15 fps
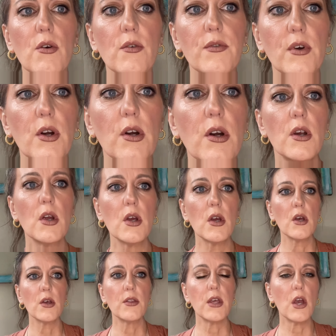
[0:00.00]

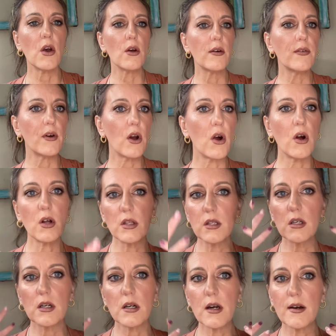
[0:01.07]
overall
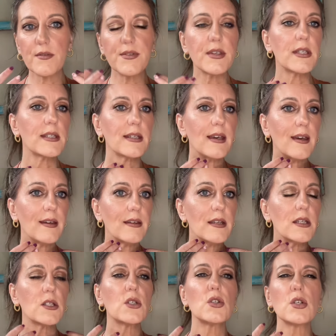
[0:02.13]
look of the skin
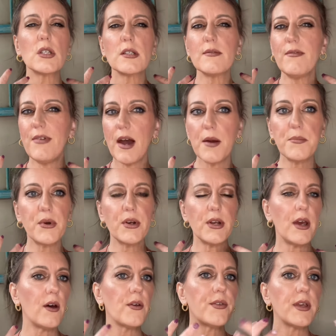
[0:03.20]
is just vibrant,
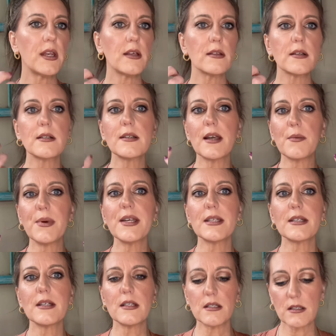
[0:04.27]
healthy, and it looks like my
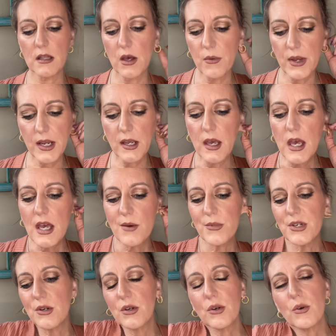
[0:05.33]
skin's glowing.
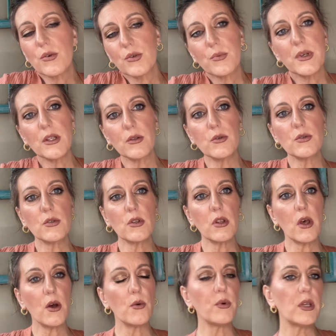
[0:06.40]
When you get older, we lose
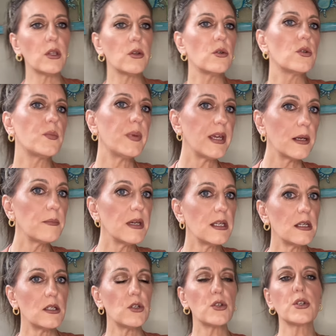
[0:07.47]
glow, we lose
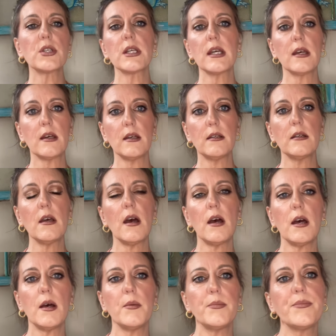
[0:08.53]
pigment in your skin,
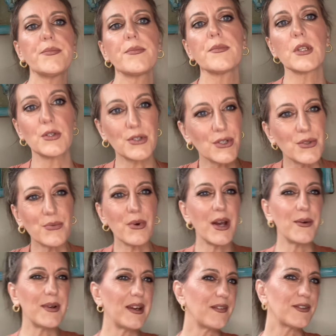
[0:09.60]
which is
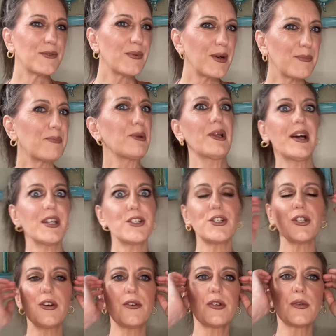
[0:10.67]
why we have to wear blush,
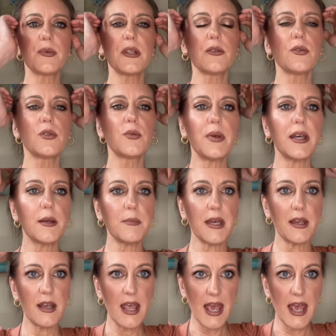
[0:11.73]
you know, because we lose pigment.